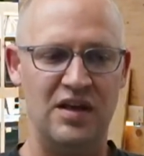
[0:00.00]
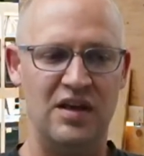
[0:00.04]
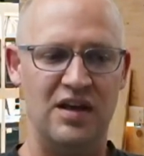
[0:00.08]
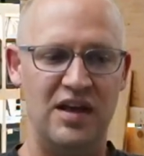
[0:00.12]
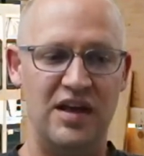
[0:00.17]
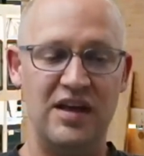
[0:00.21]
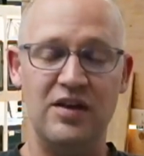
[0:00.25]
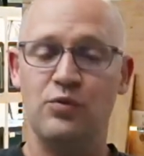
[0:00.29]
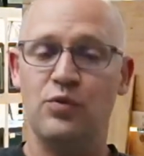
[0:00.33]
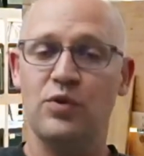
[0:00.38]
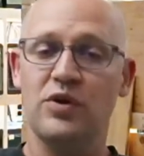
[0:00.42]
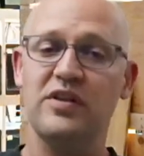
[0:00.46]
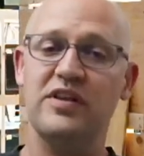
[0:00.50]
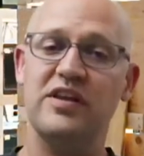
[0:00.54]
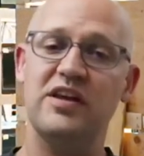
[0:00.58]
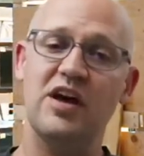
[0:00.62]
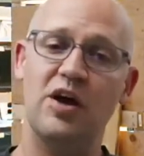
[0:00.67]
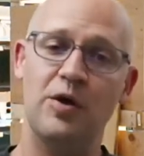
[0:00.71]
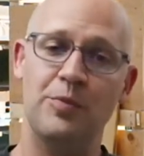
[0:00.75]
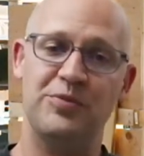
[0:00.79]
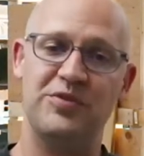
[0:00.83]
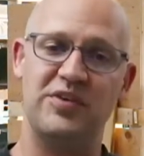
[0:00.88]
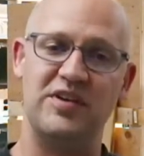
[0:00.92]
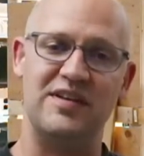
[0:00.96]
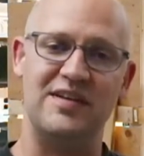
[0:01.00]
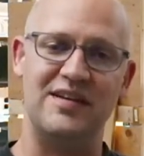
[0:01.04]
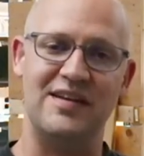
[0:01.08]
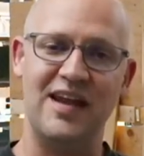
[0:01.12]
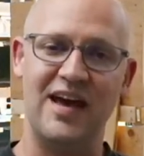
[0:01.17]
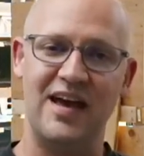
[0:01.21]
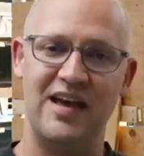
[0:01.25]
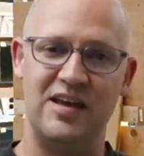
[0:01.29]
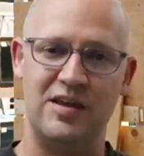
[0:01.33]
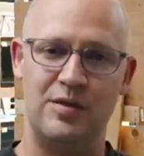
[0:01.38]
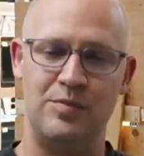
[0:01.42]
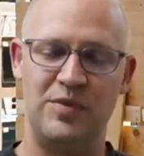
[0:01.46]
It really helps at
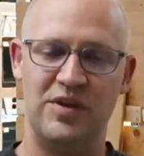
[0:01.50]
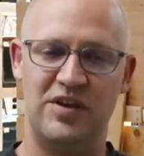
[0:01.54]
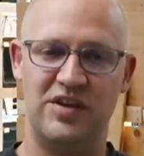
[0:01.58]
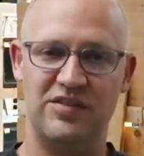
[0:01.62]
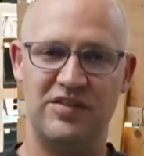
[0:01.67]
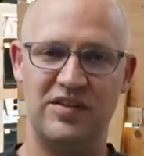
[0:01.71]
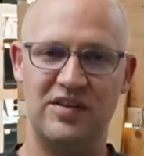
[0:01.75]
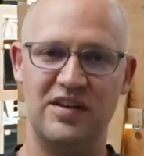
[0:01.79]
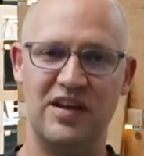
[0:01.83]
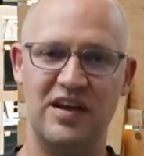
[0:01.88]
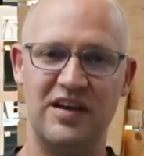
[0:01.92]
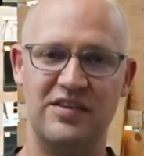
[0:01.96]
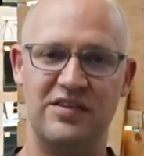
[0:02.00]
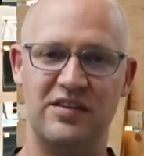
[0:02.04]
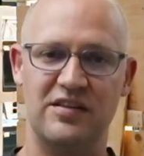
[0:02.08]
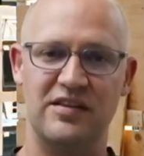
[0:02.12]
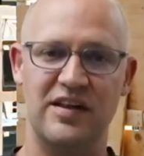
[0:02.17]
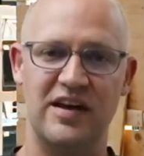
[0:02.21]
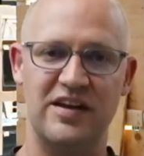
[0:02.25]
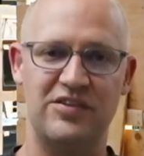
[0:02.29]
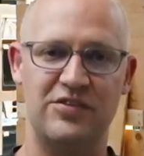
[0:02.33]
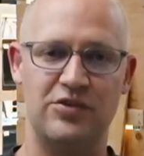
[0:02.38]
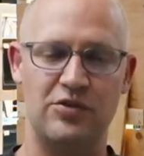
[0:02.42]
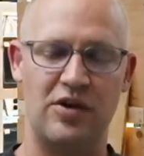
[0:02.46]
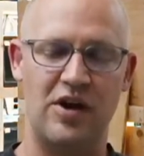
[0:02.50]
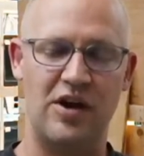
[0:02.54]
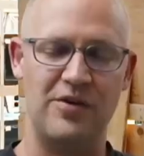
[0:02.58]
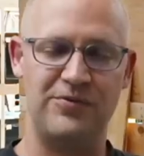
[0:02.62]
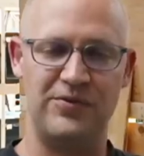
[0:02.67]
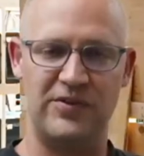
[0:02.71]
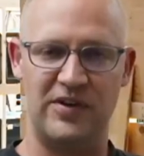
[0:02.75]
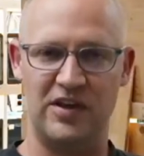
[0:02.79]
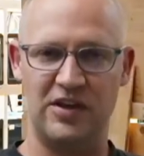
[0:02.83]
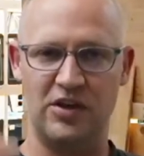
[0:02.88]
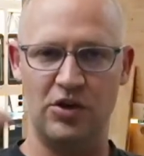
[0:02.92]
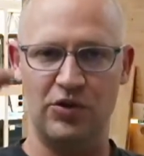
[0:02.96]
night, because at night the lights are off
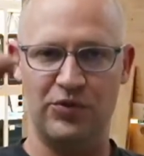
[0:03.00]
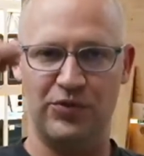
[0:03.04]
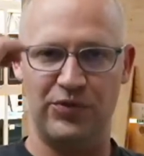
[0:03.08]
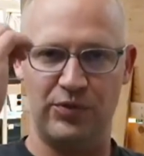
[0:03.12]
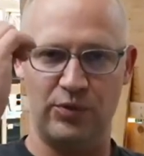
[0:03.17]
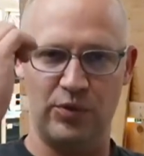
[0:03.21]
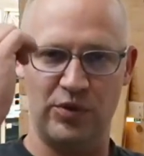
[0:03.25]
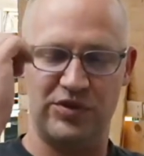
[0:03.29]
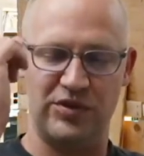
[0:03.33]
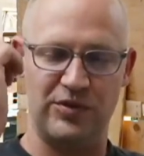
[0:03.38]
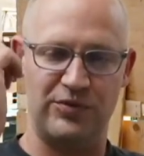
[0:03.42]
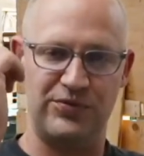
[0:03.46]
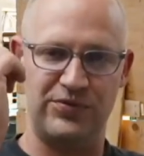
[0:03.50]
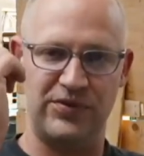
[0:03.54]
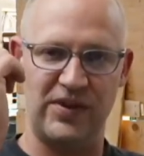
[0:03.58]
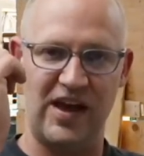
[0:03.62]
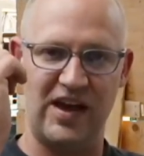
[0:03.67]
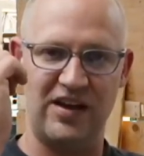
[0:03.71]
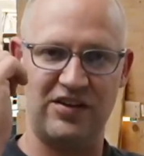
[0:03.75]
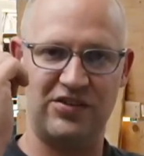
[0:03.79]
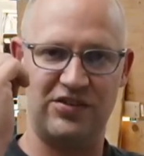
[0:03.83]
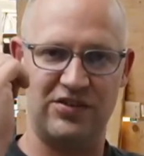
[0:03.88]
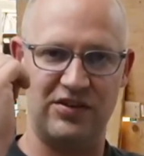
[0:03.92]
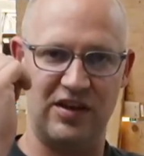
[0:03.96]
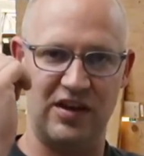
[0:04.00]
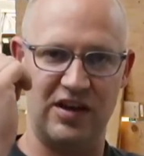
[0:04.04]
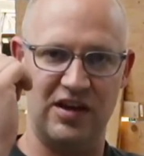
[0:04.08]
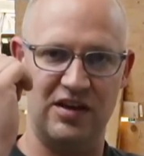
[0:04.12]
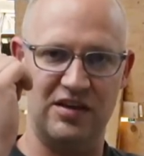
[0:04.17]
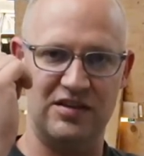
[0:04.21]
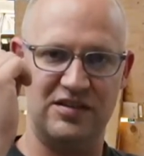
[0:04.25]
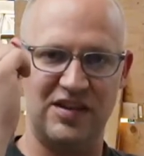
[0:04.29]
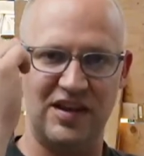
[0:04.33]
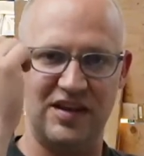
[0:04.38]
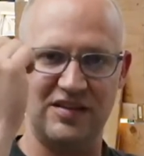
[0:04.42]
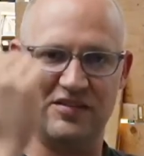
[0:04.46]
and I go with a
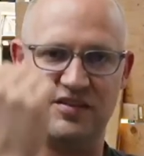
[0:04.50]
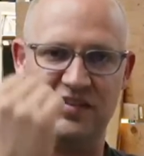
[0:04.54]
flashlight tank